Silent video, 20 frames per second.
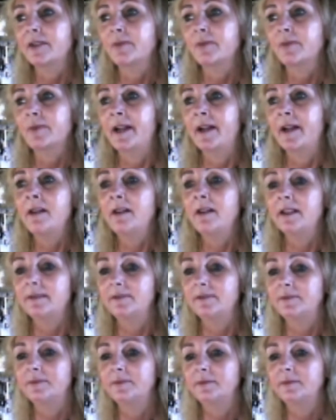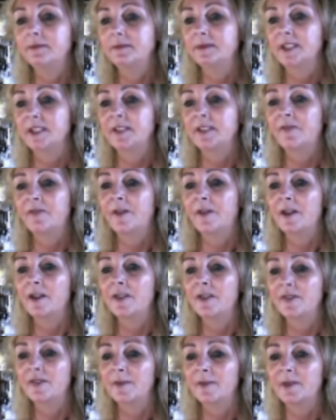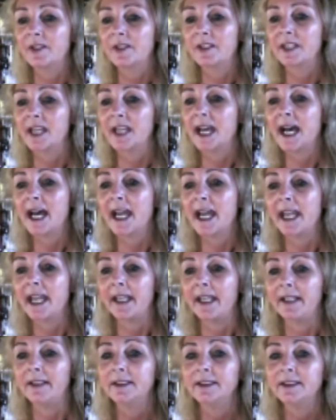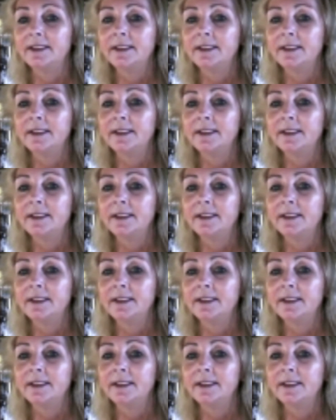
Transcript: Well, it falls from the sky.